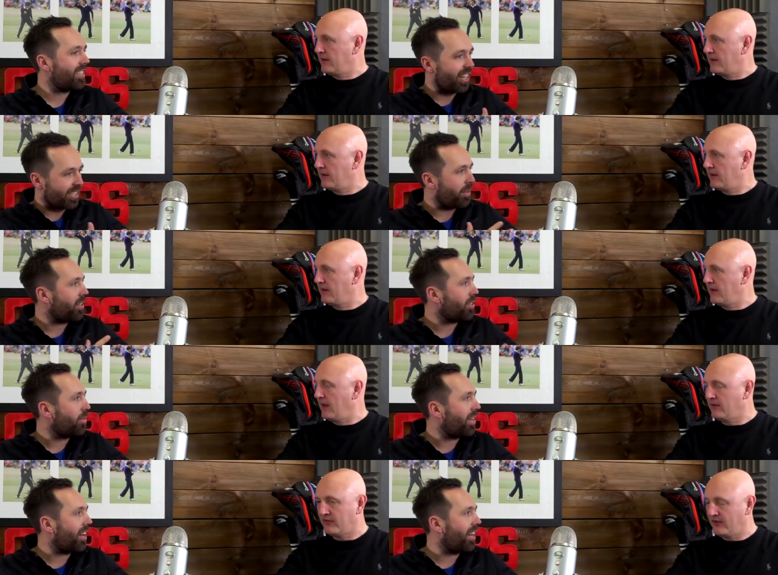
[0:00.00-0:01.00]
Speaker 1: Yeah. It's nice to be able to
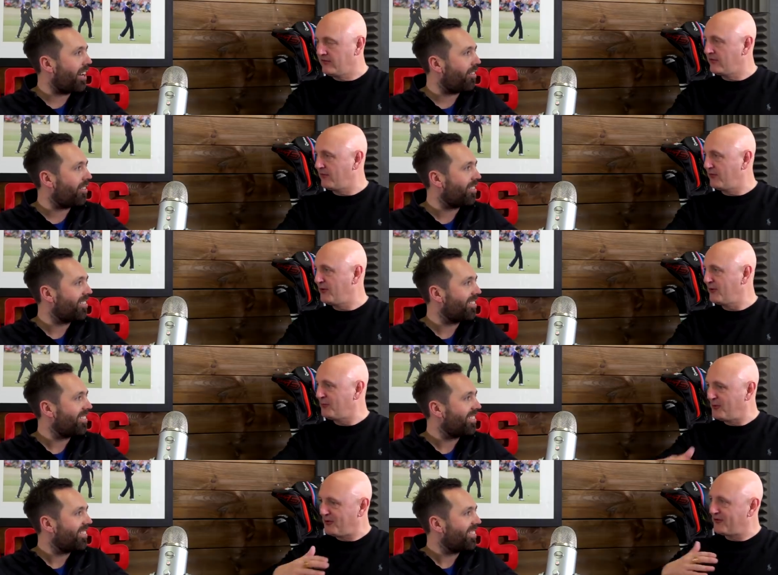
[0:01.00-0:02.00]
come it's, down this here. This is the
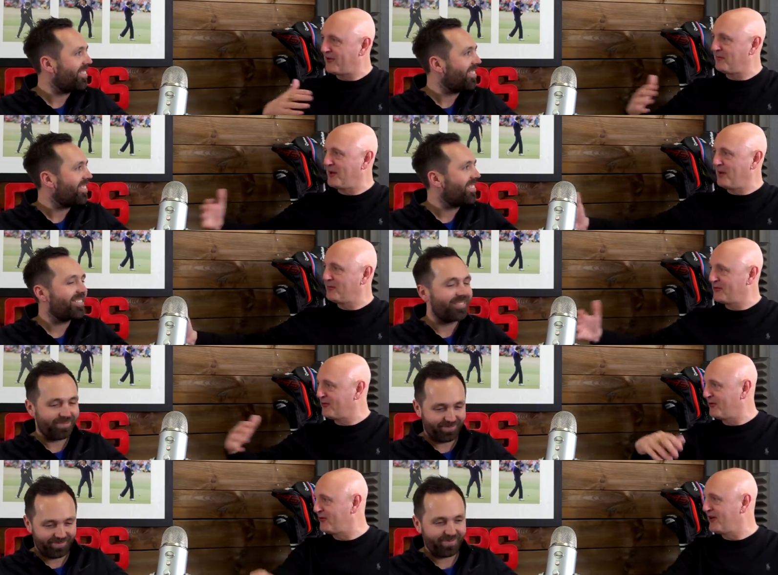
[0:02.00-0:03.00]
Speaker 2: first person I've been able to
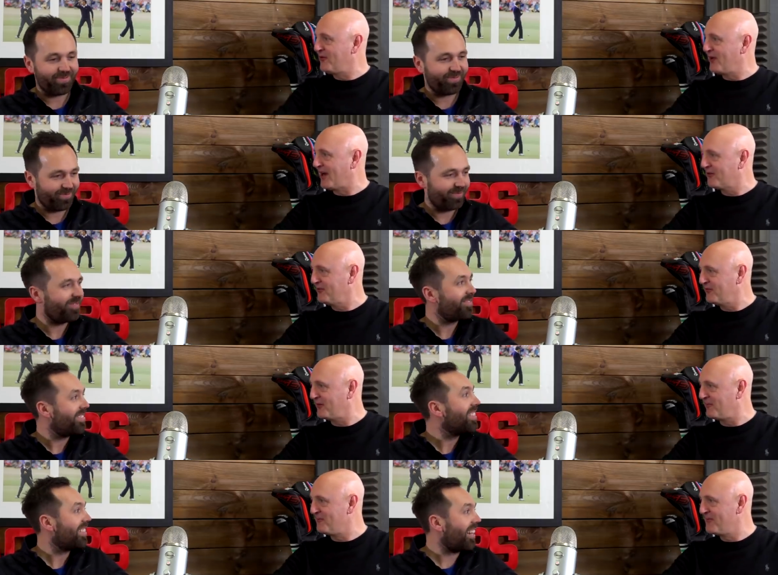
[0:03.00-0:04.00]
see a reaction
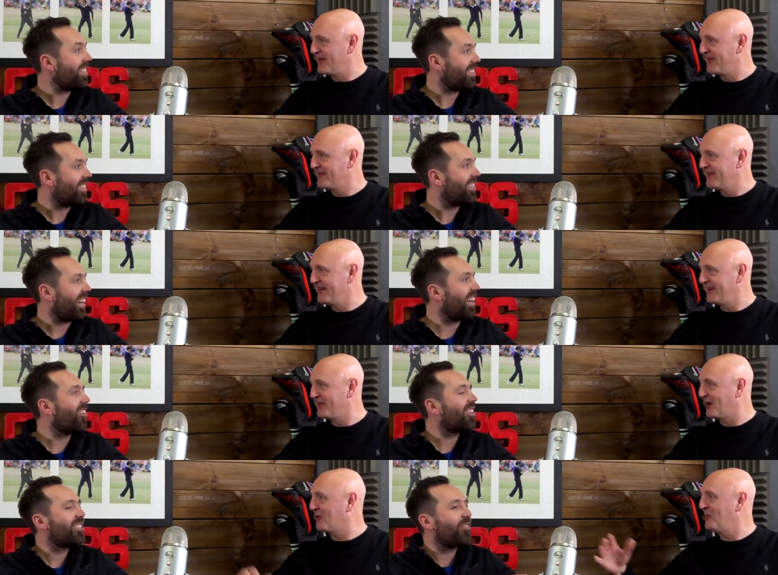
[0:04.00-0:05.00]
from. It's nice. Yeah, I
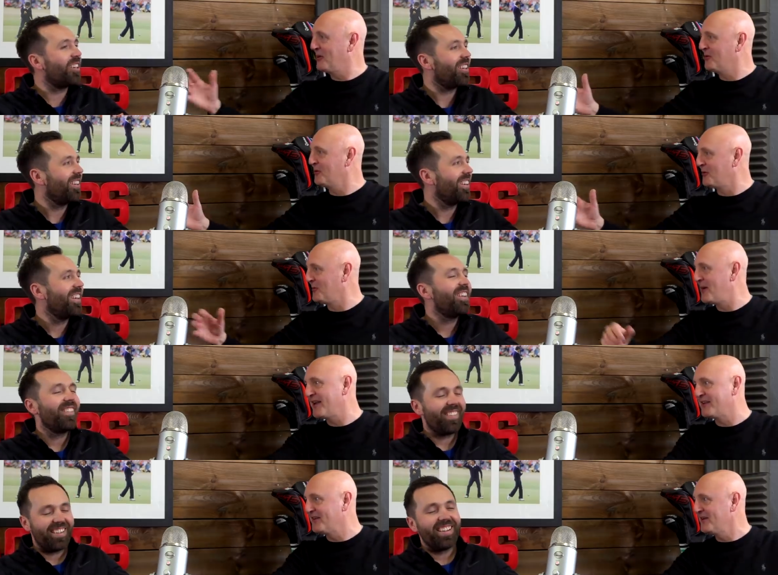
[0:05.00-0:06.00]
know, that could some be good or
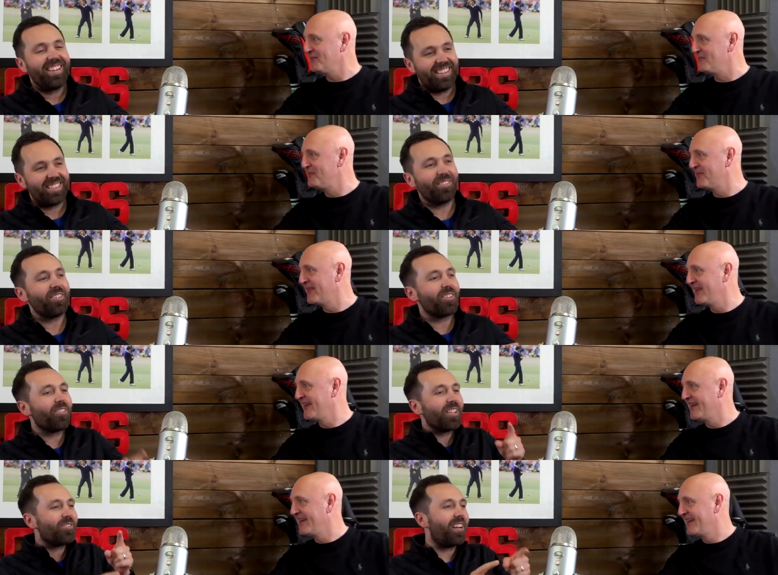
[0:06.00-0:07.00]
bad. I don't know.
Speaker 1: Some of the other
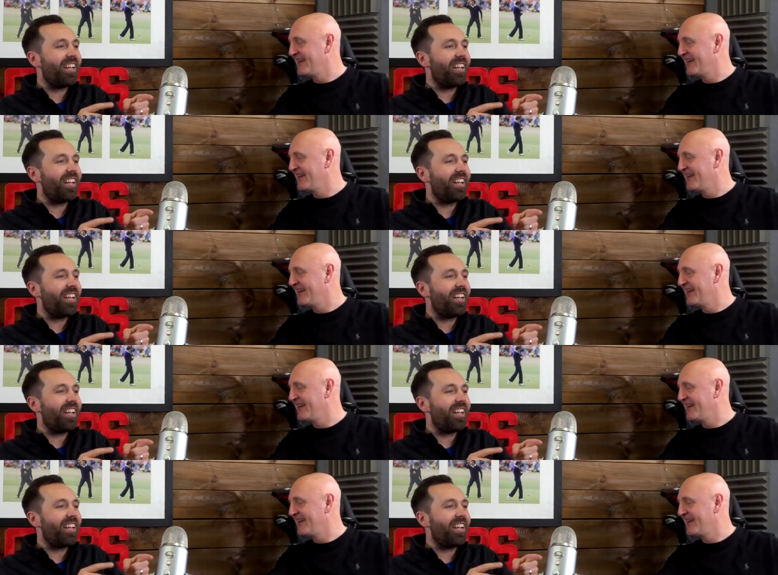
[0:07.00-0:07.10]
ones